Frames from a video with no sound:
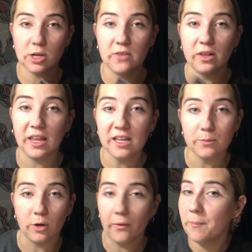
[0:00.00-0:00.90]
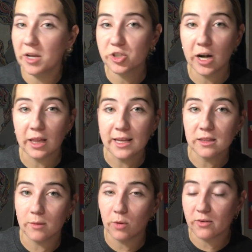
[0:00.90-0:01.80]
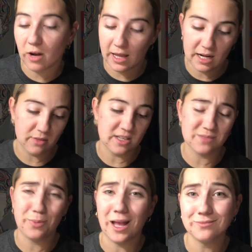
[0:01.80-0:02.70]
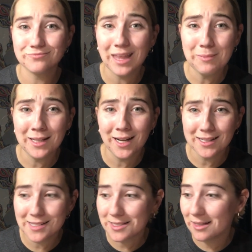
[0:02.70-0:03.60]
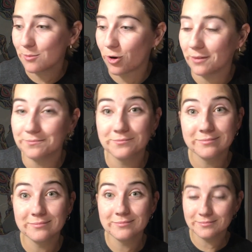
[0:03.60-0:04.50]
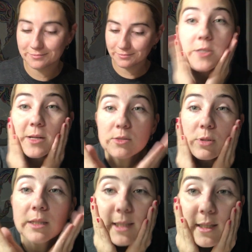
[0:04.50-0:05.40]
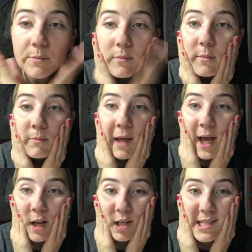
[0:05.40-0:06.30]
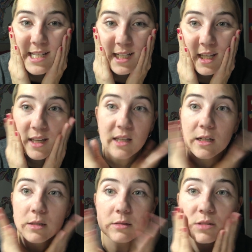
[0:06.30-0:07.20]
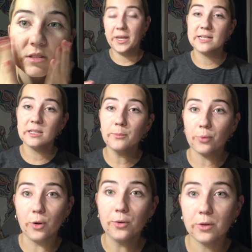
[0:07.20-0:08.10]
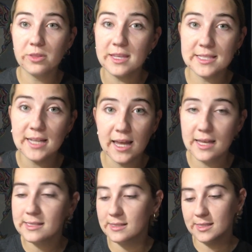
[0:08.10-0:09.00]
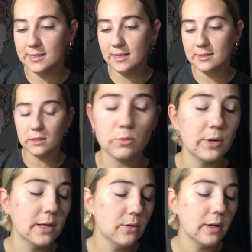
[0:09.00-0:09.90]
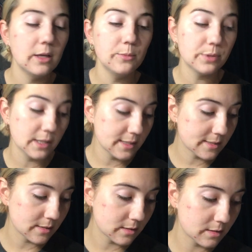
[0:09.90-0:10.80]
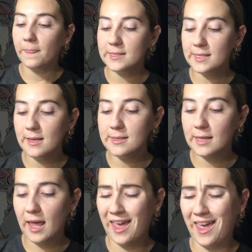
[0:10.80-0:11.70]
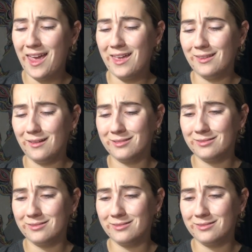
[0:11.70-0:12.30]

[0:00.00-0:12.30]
are even linkable. I'm going to try to link them whenever I edit this, but they might not exist anymore. So that's really matte and sticky, and because I'm broke these days, this is, Ringo, can you please? This is I